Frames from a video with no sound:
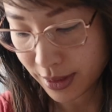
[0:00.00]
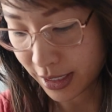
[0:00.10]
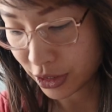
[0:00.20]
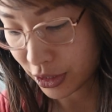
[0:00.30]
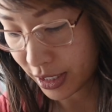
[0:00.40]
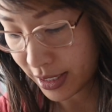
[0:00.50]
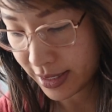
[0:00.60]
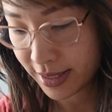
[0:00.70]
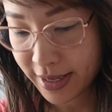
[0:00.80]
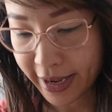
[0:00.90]
Actually,
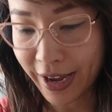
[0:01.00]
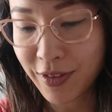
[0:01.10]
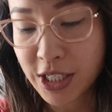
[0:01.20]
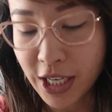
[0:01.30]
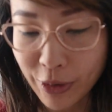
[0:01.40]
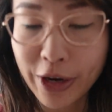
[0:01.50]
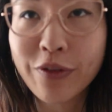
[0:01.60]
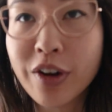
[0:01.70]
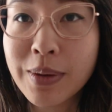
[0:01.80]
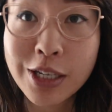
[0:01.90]
I have these right in
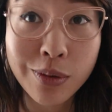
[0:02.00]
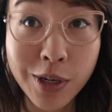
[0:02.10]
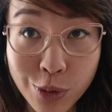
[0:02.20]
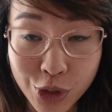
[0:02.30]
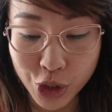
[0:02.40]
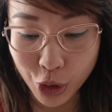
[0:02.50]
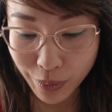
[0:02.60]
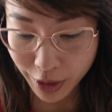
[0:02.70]
front of me, so I might as well just show them